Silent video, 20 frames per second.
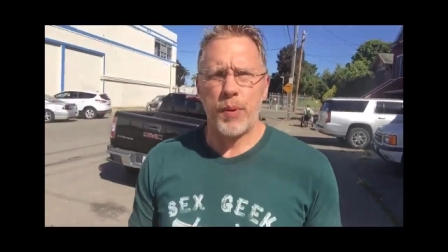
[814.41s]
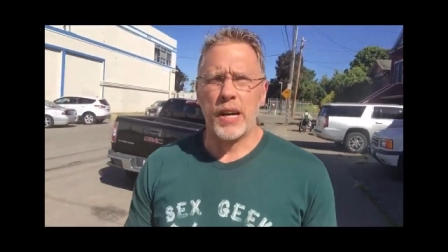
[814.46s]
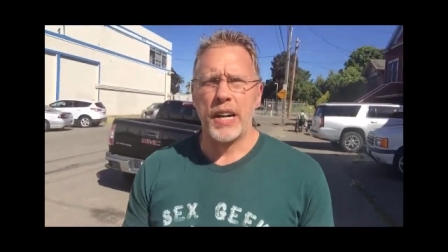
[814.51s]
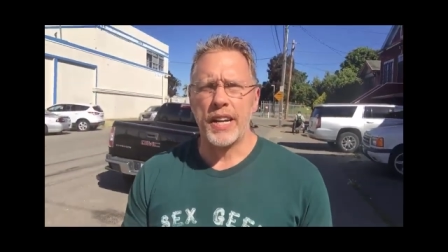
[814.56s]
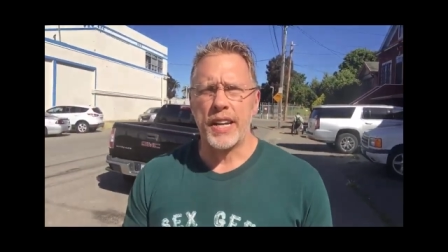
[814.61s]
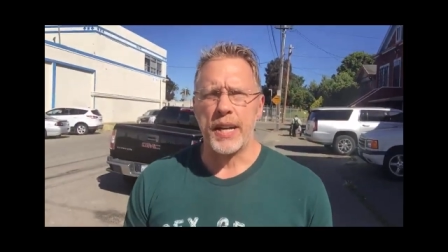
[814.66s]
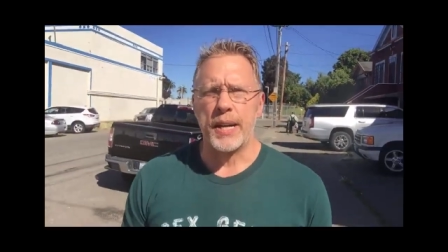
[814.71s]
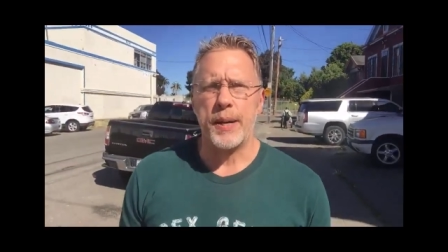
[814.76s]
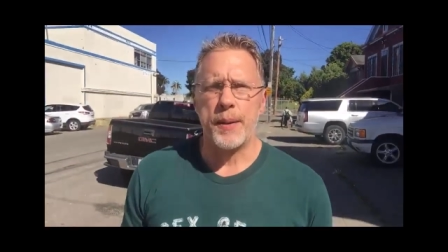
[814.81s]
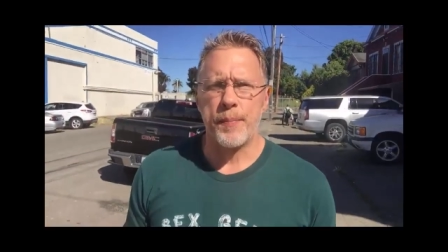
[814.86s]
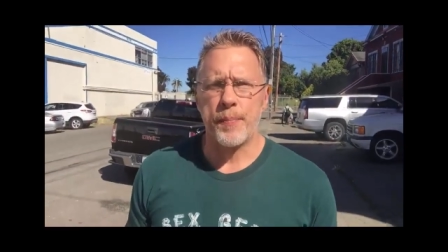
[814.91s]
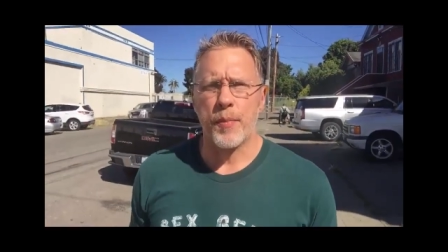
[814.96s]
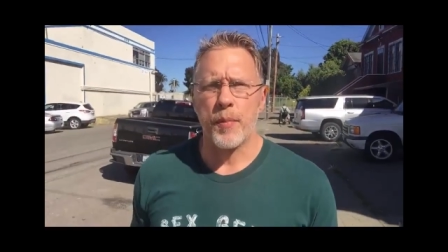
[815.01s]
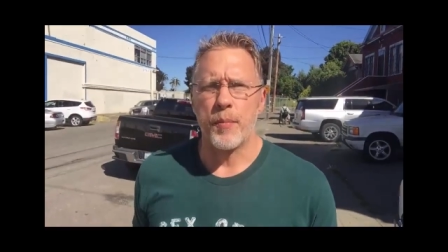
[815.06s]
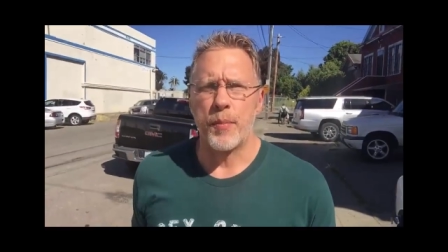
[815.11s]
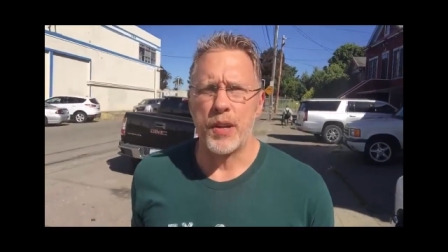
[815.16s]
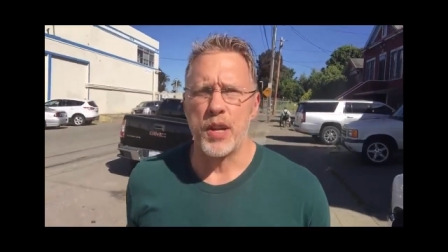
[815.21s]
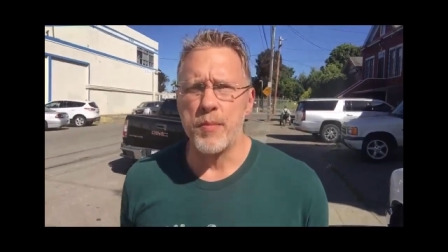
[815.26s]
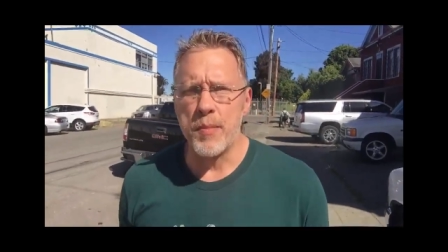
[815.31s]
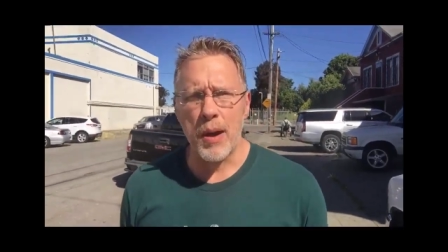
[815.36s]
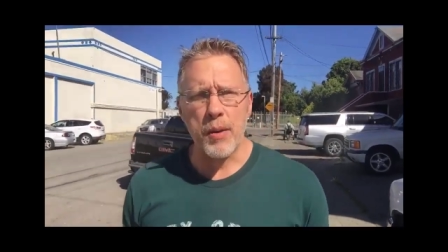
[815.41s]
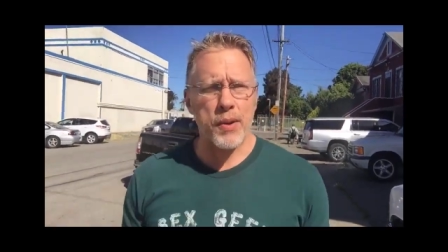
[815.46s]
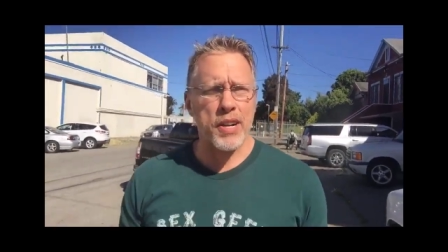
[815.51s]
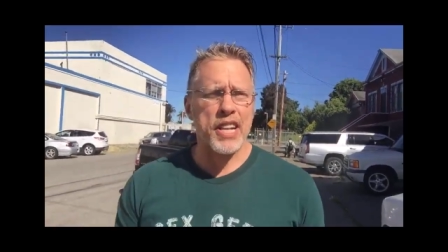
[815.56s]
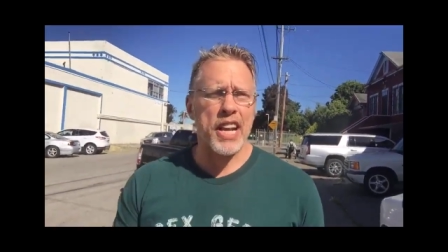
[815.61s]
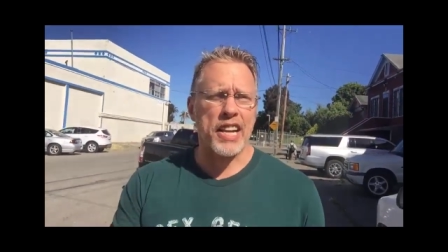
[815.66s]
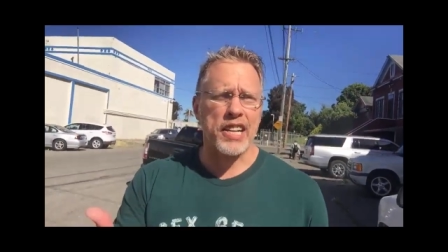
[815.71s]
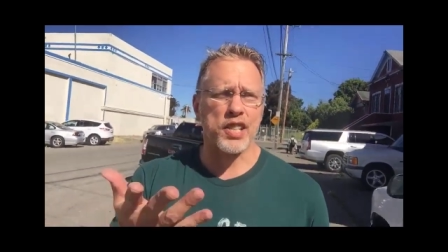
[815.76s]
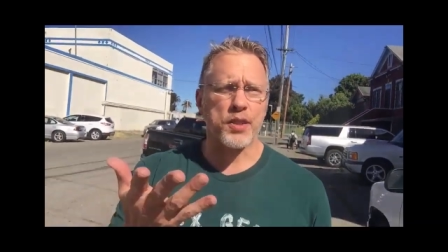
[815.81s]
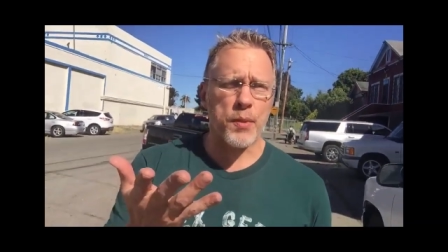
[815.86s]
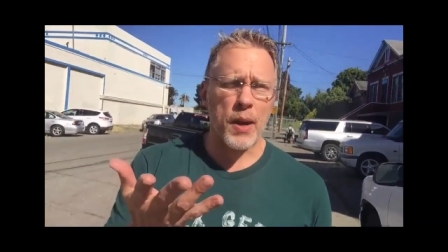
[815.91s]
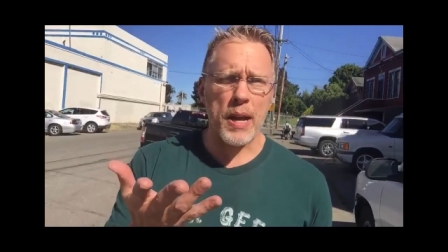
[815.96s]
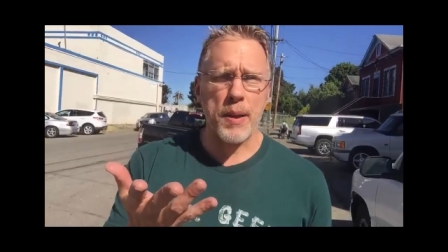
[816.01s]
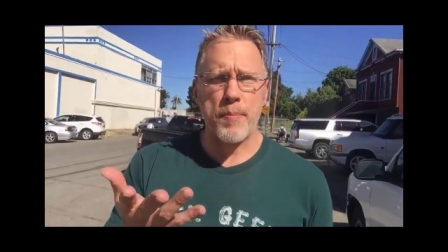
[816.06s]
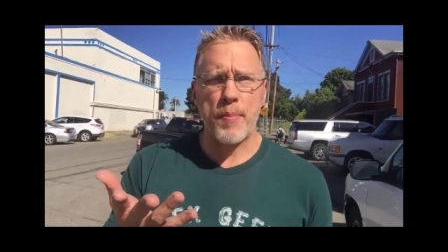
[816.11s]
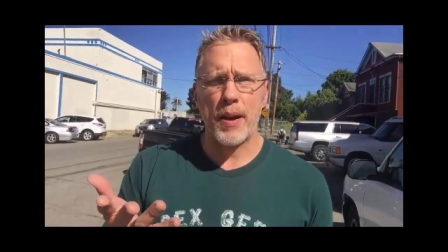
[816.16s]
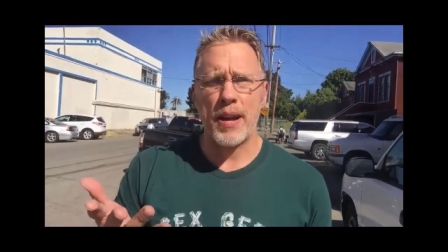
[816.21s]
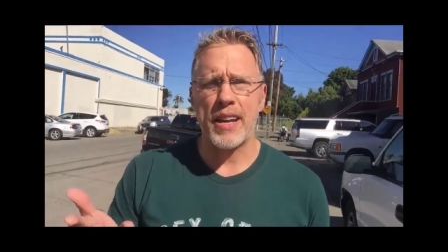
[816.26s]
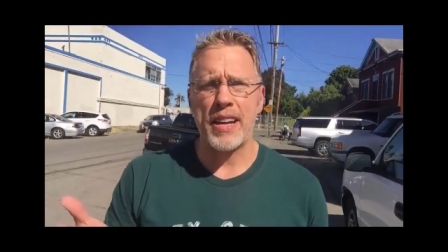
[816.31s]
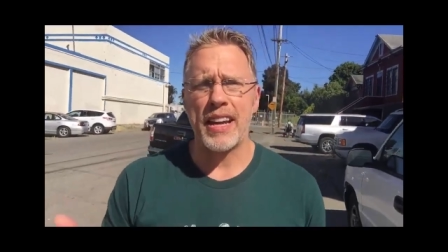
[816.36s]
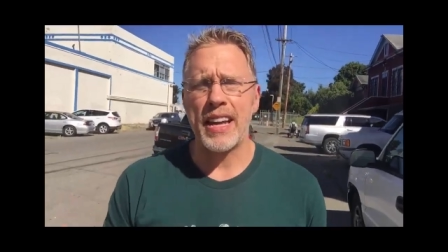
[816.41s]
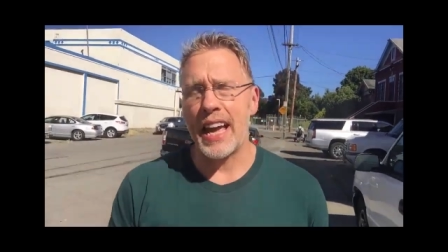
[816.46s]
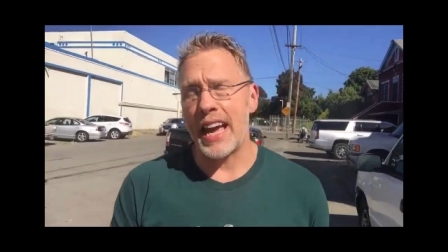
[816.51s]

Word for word: But, um, but you might want to take a swipe